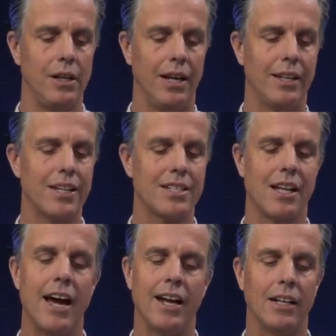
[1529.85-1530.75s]
And this
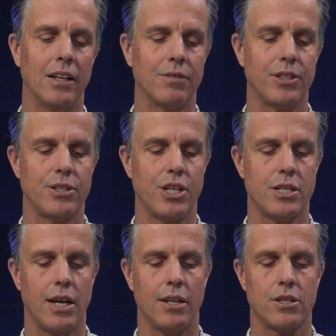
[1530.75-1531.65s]
line I love too. She
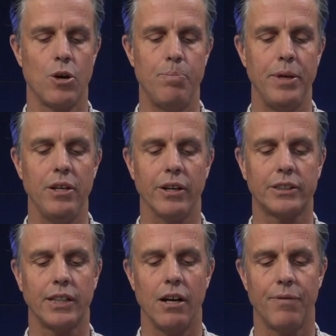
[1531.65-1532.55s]
said, "So be
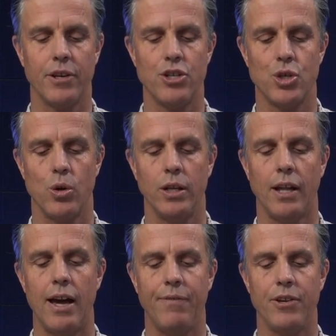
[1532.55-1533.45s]
yourself and enjoy
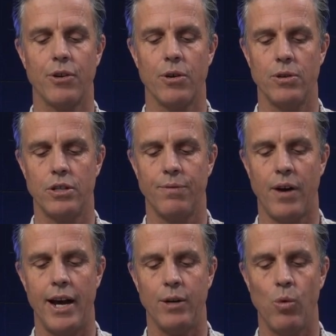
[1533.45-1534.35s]
life in your own
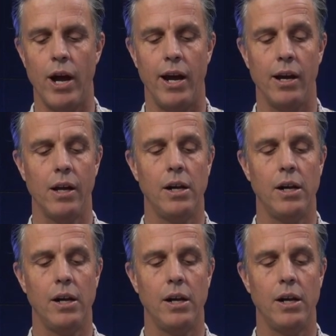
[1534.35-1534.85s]
divine way."